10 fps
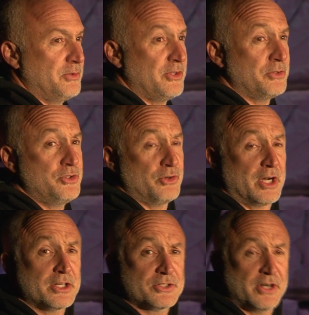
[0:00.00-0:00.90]
was no
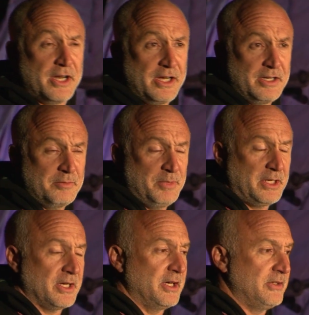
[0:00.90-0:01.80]
drug trade,
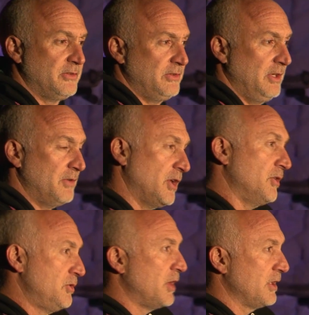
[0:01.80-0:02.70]
because even
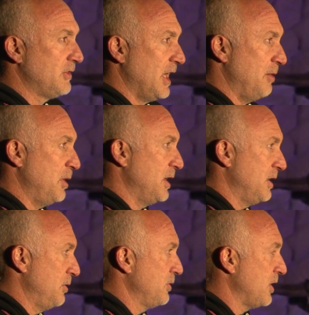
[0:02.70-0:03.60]
though drugs came
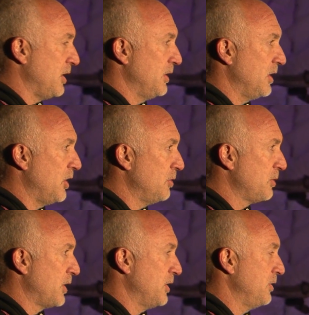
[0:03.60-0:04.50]
in, there was all the
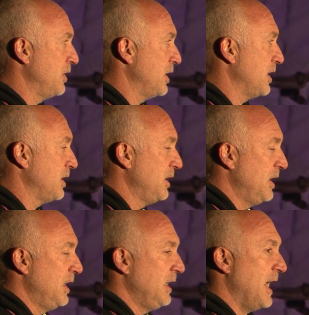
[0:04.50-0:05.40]
homegrown
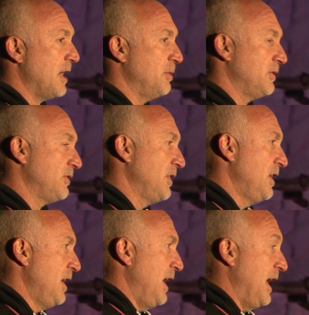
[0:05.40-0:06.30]
cannabis.
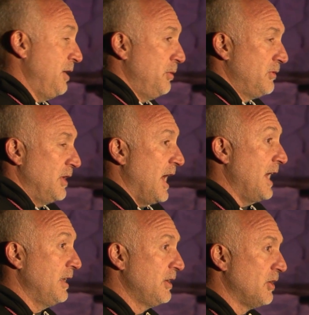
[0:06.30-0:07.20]
And it was an
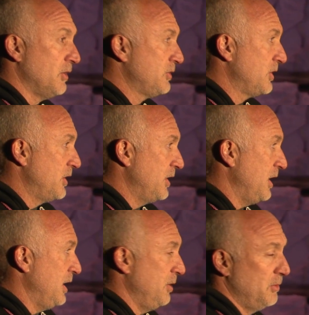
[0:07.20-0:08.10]
island culture,
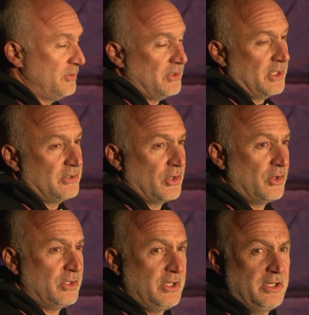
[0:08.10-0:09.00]
and it was
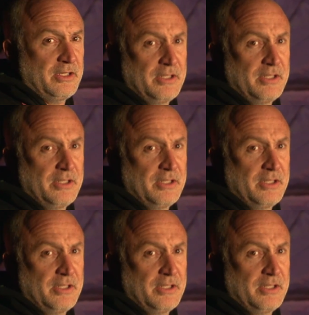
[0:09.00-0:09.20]
totally